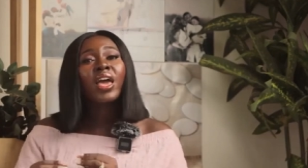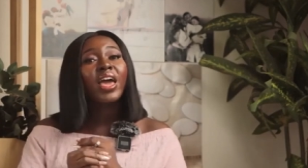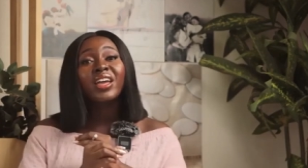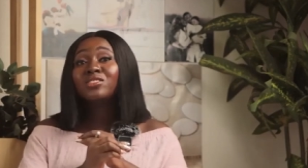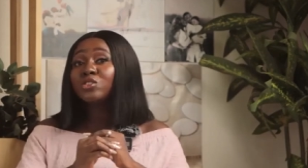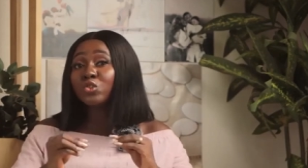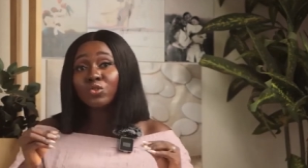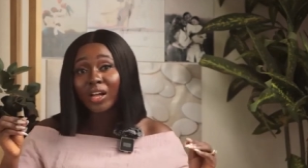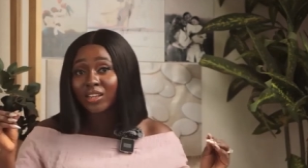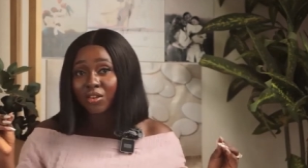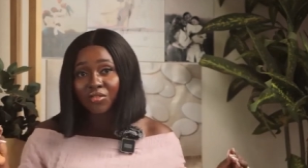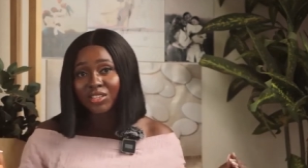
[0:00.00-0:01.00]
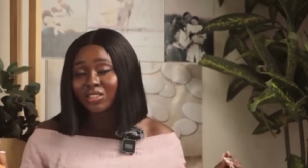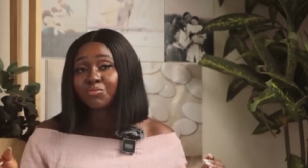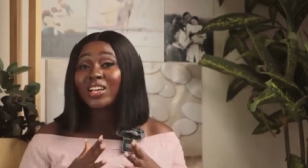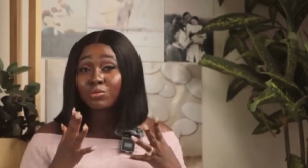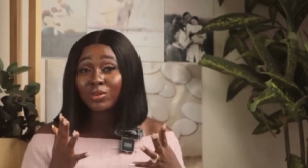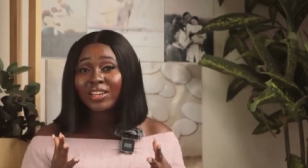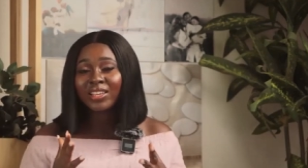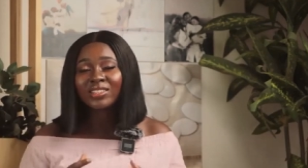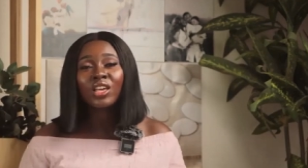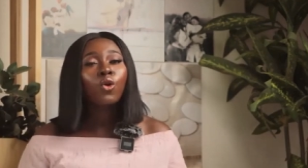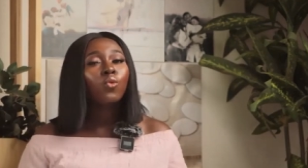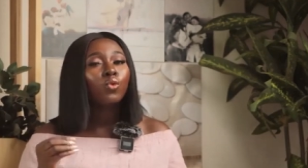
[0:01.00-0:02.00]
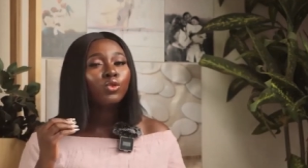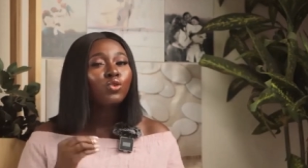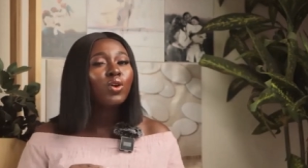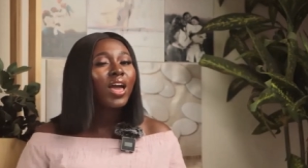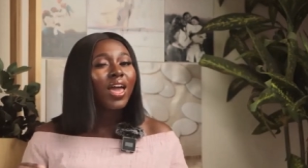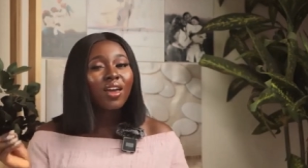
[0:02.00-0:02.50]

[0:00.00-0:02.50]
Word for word: and tune out the rest. As planners, we will do